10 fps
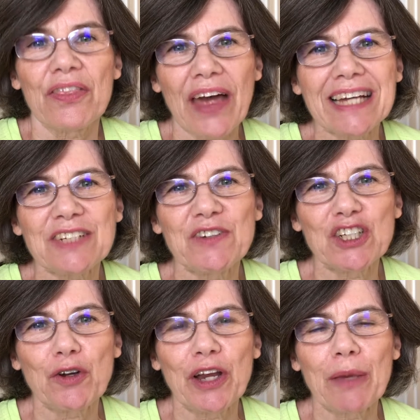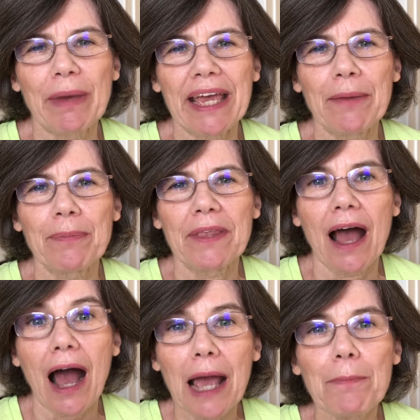Thanks for joining me.
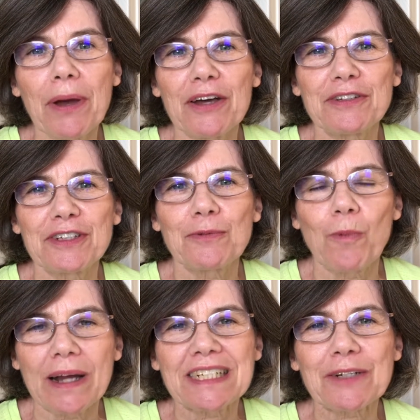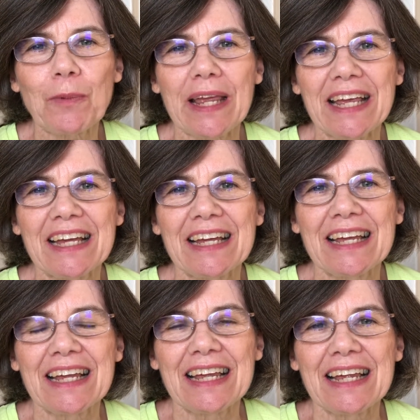I post once a week,
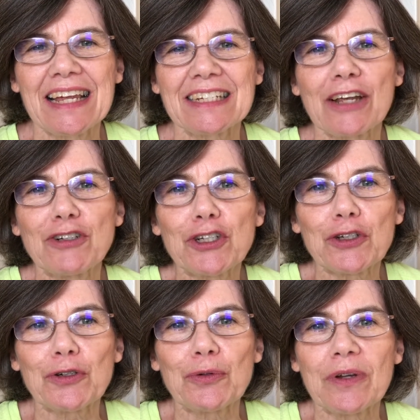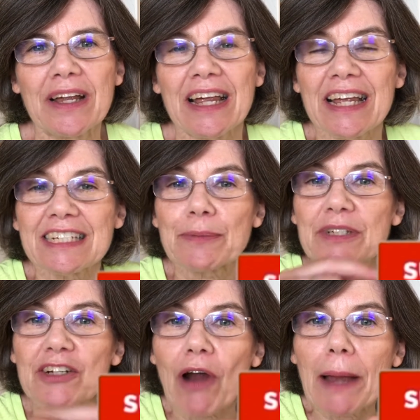so do
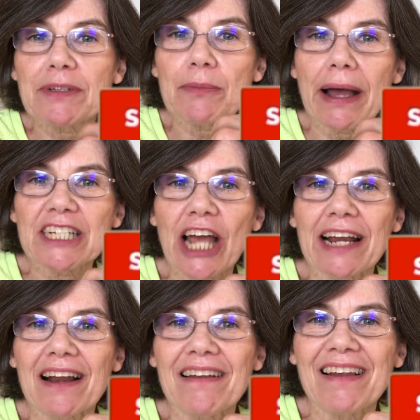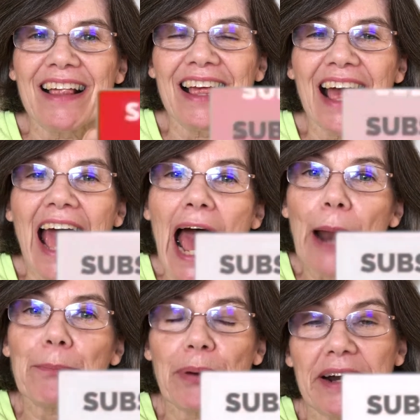subscribe to my channel
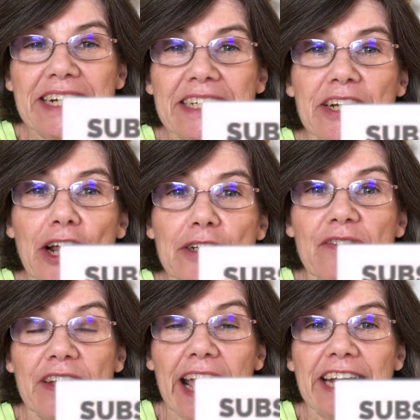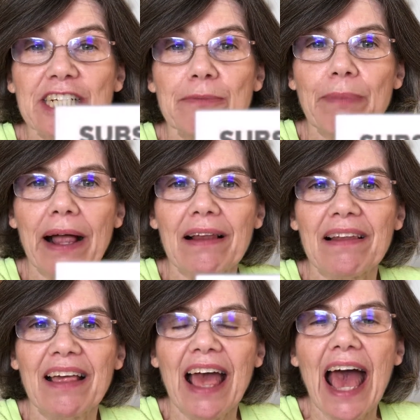and press the notification bell,
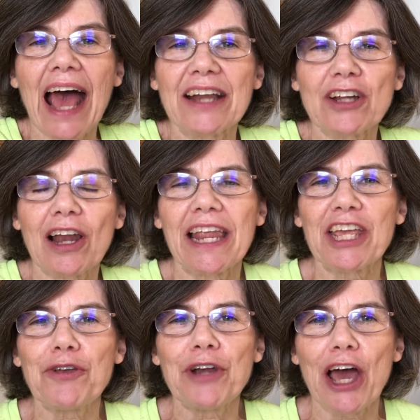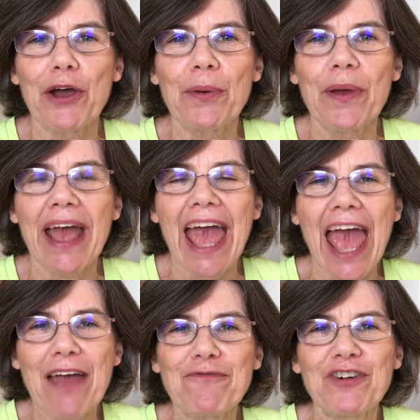and I'll let you know
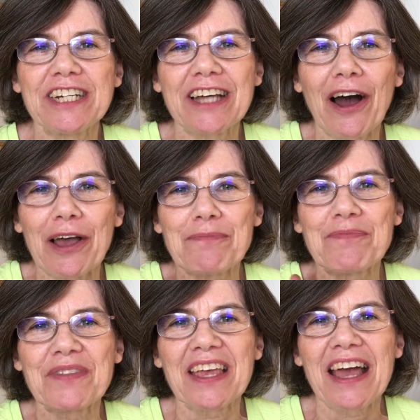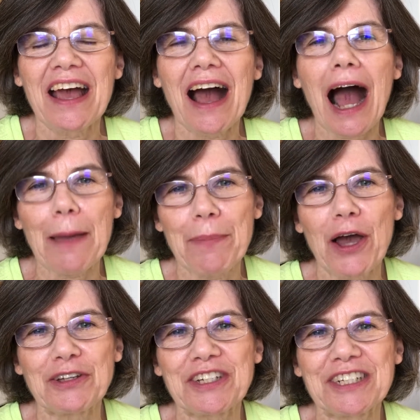every time I
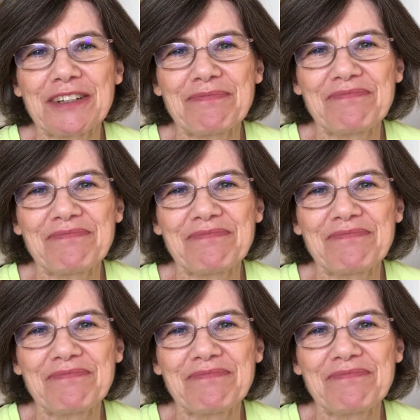post.